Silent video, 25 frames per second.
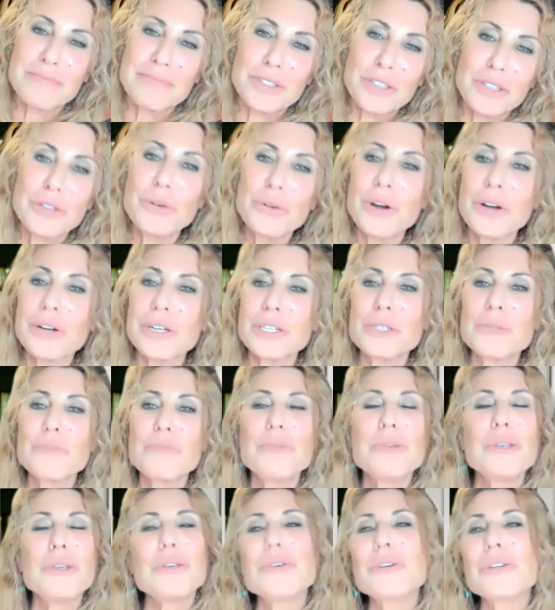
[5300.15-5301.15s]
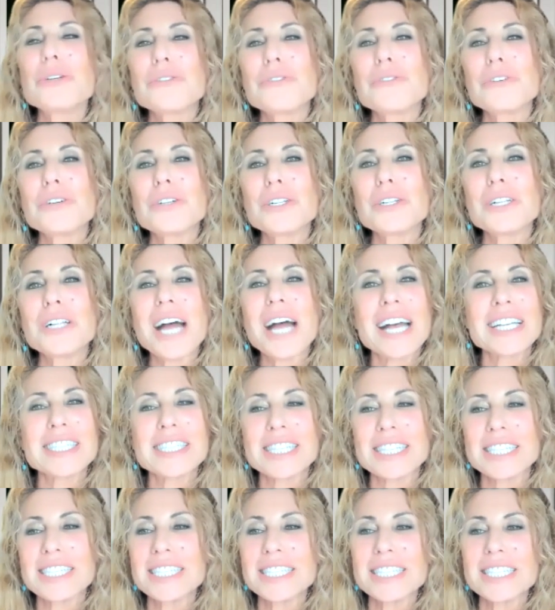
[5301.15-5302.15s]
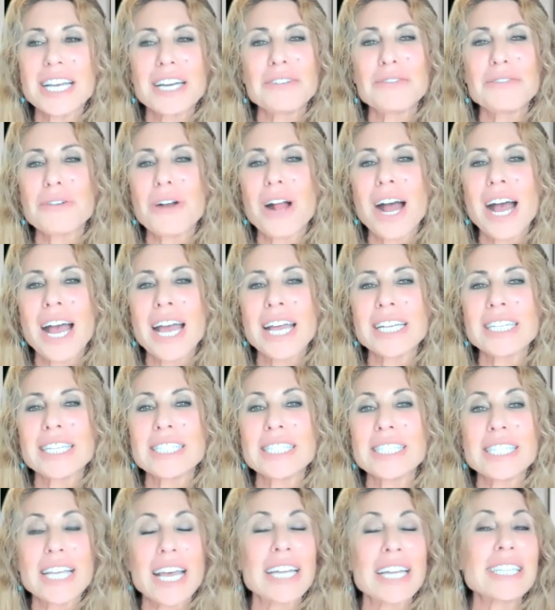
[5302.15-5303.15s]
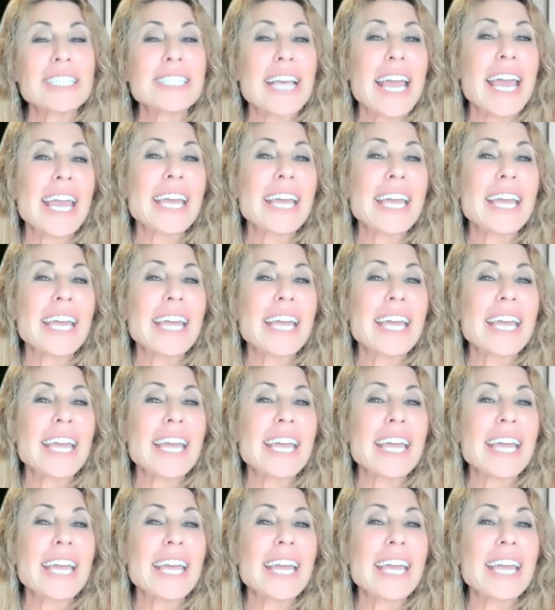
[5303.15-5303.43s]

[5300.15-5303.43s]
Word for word: You are as beautiful as the sunrise and as